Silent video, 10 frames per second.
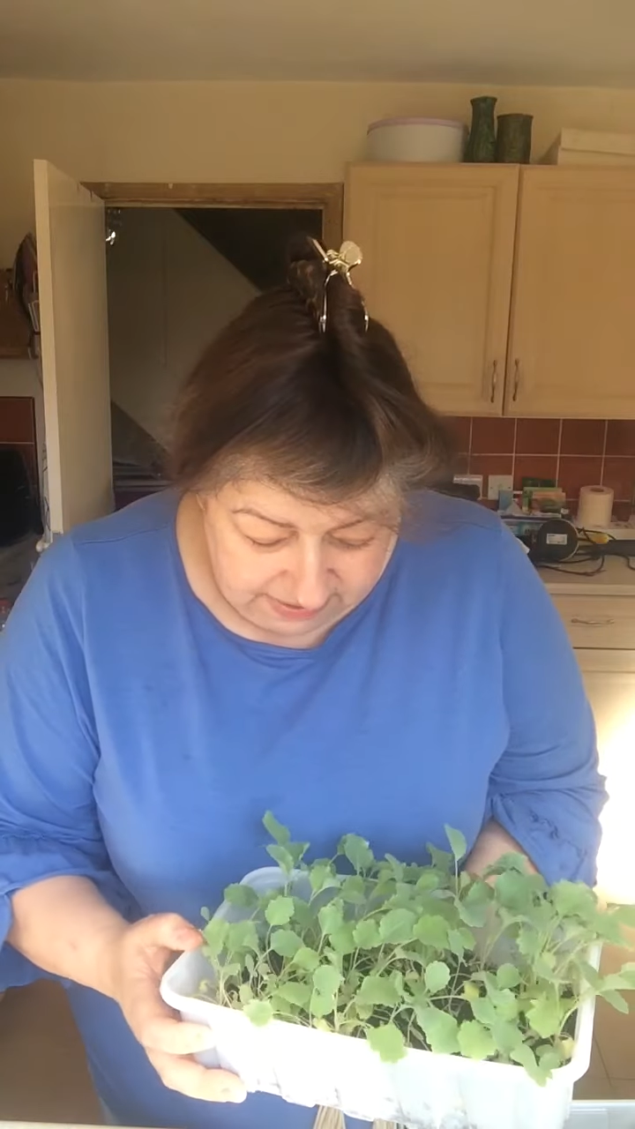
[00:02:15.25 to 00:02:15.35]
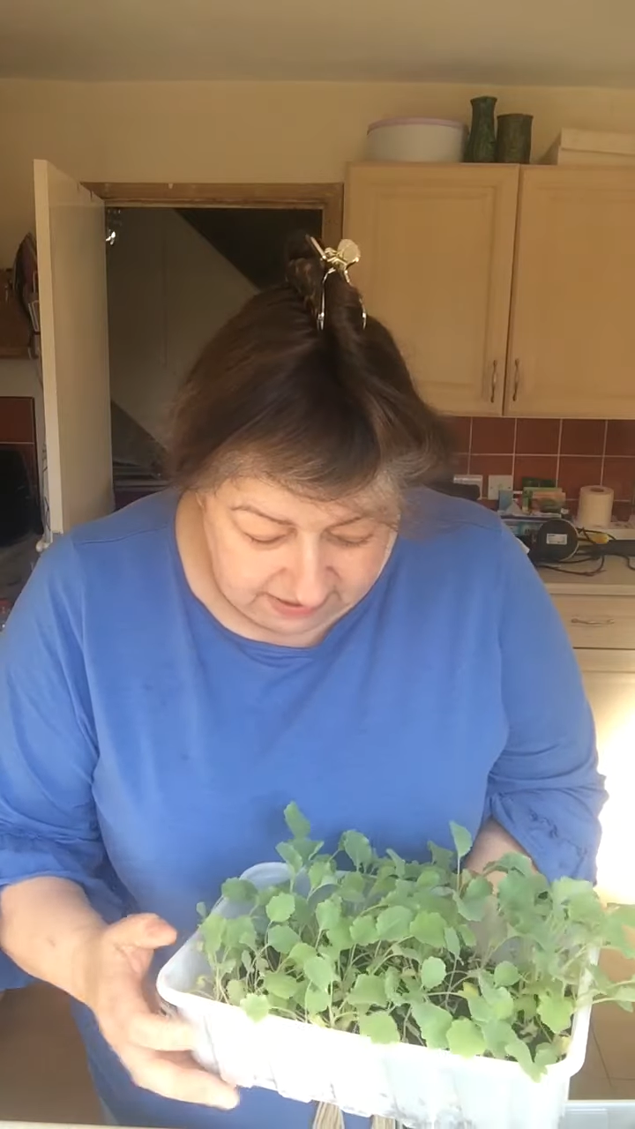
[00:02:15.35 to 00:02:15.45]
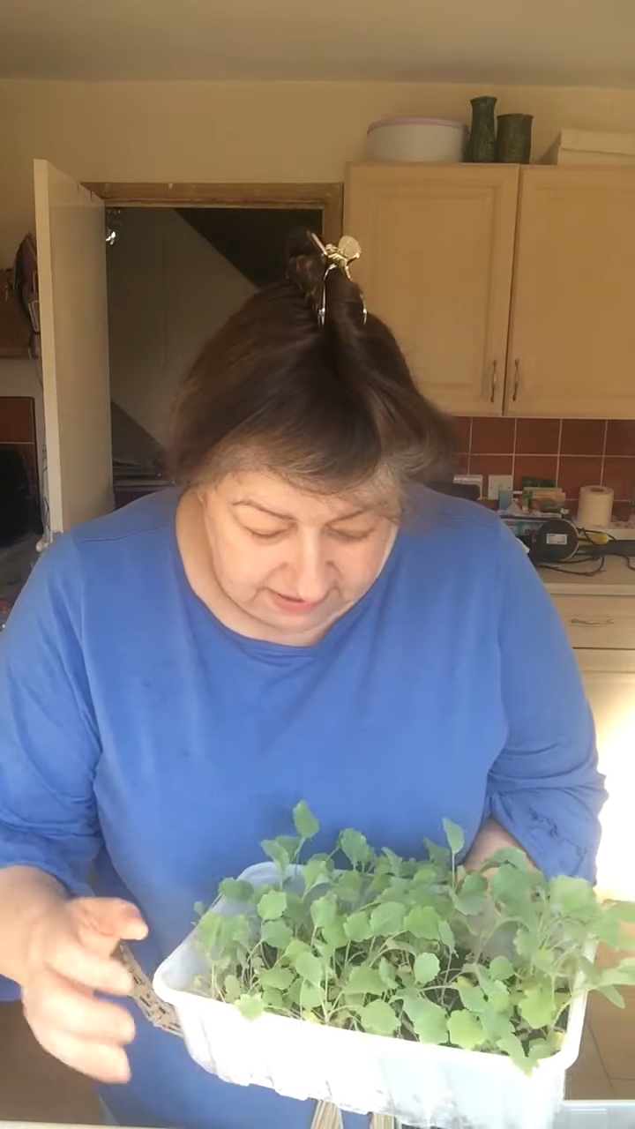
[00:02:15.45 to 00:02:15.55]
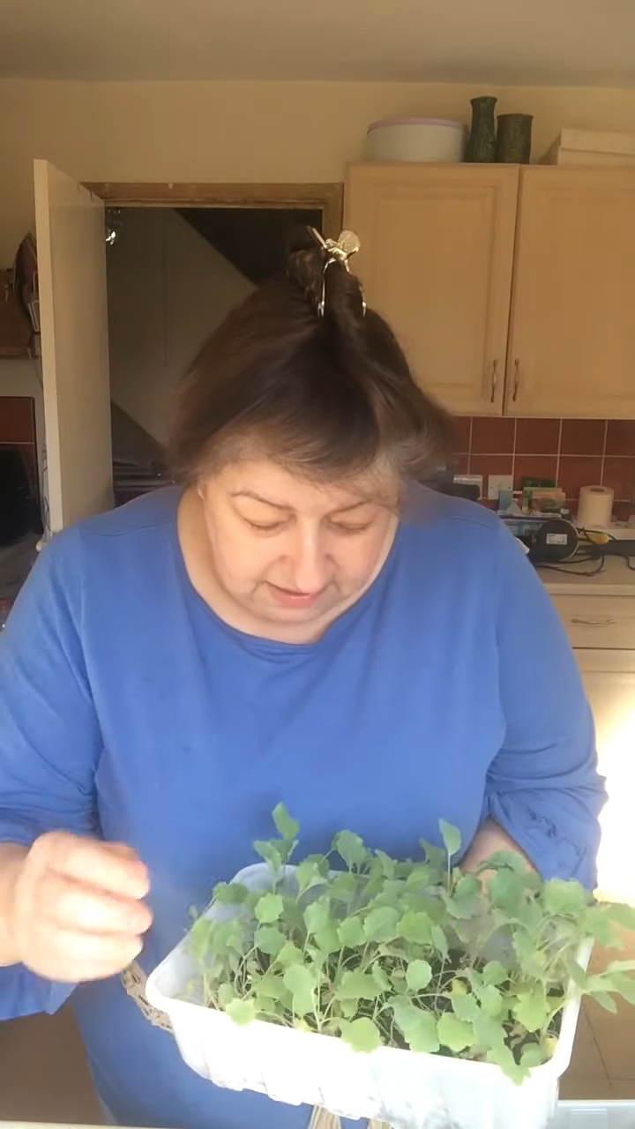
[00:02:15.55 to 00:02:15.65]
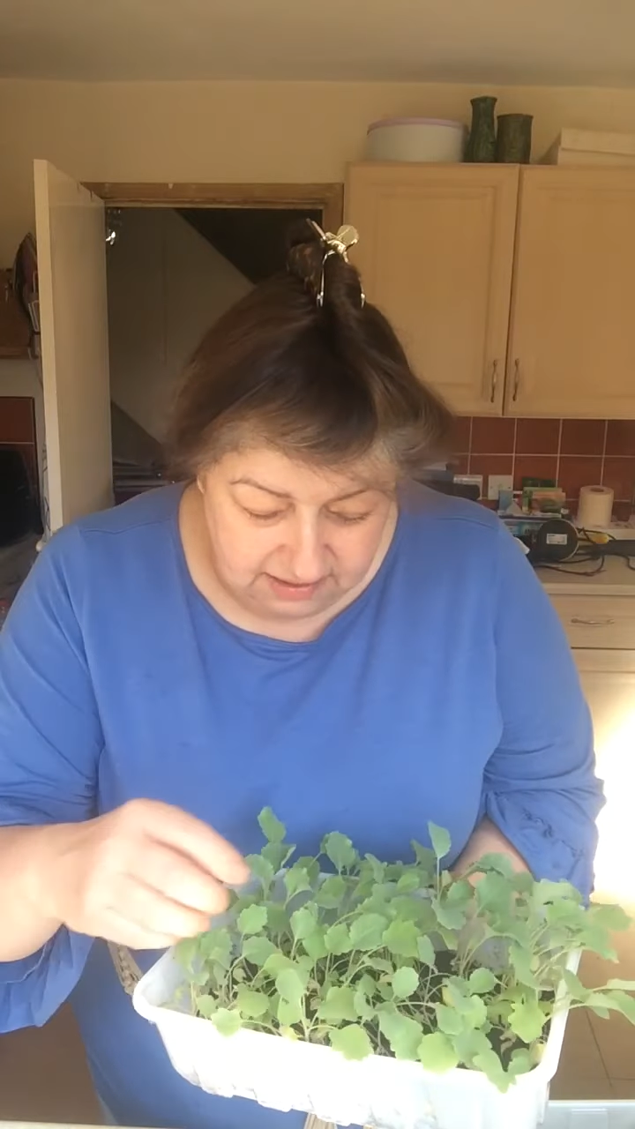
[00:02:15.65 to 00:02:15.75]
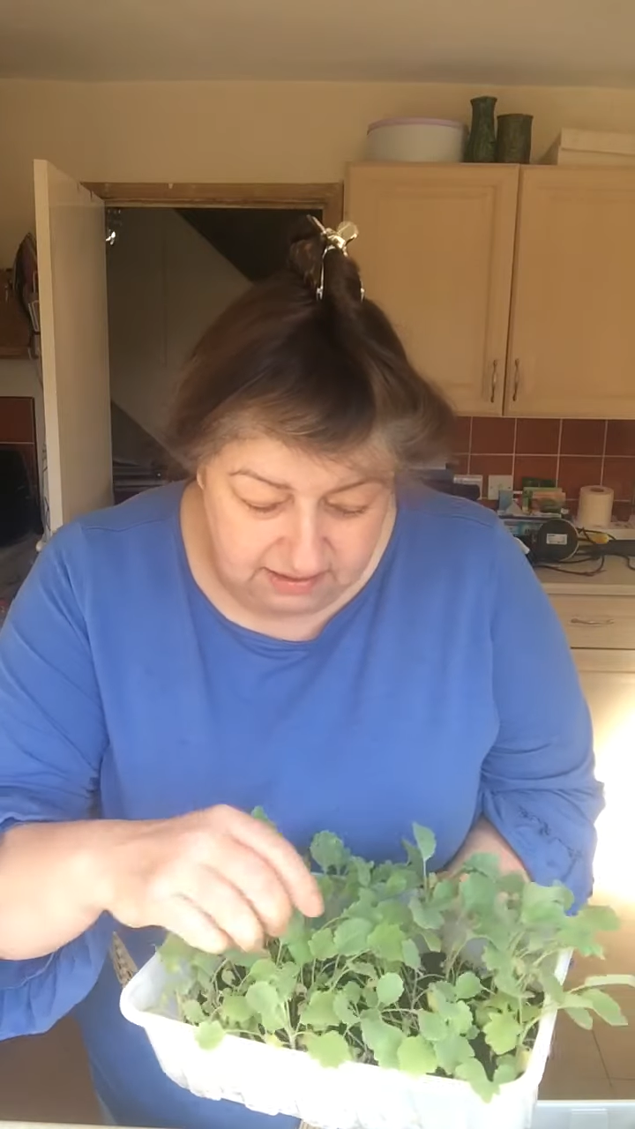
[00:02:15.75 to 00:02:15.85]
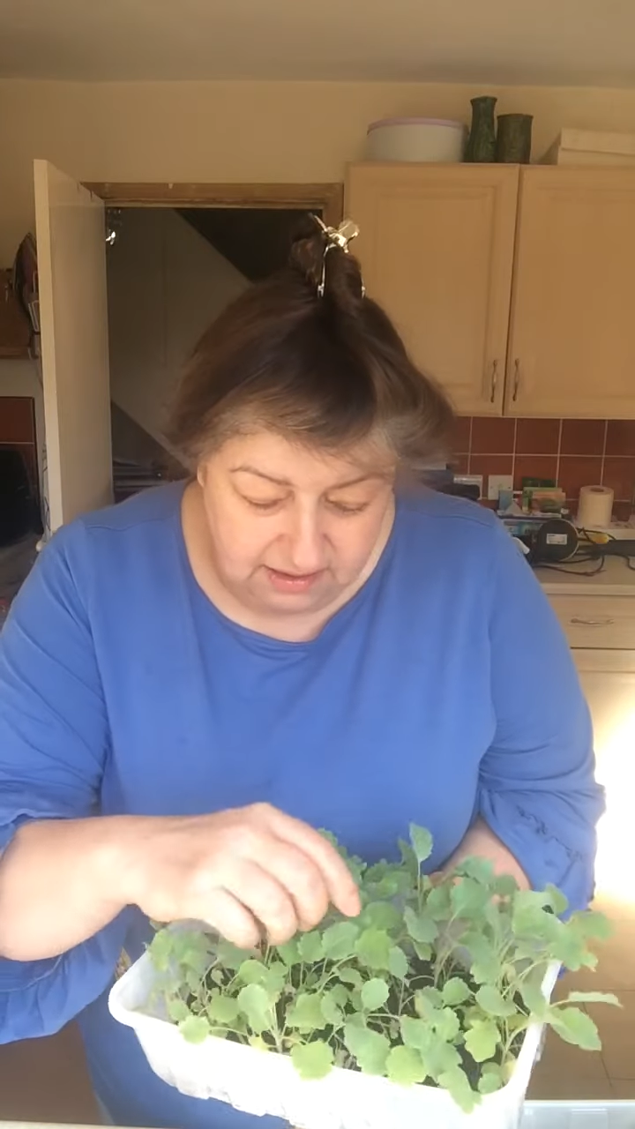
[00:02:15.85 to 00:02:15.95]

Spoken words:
because